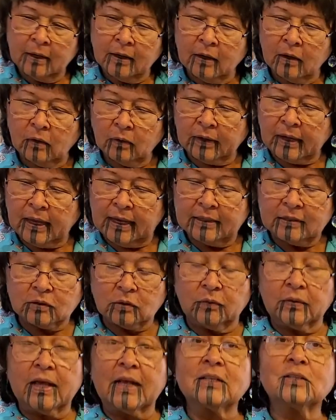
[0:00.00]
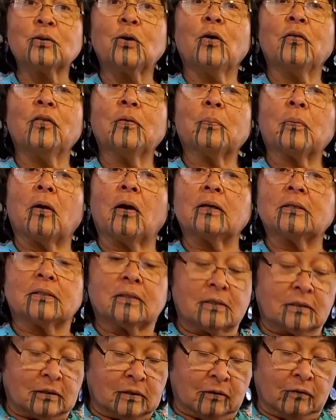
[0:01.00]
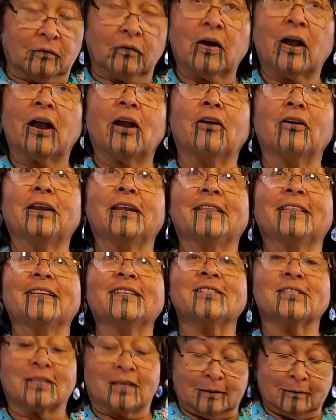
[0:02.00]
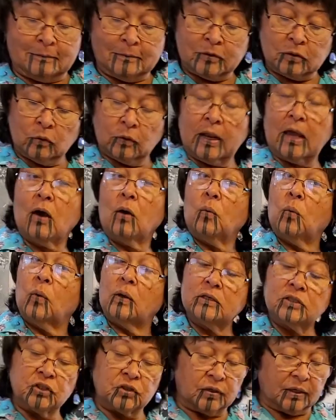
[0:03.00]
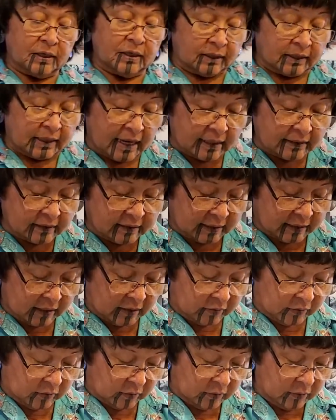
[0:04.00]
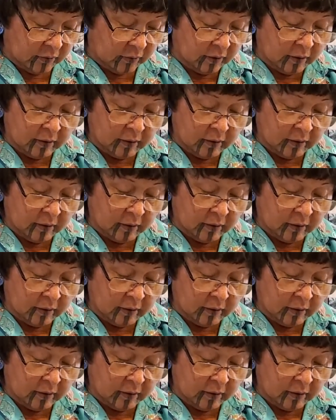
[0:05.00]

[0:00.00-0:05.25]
Okay, so that's all the process of ironing this in. So now once you get that together,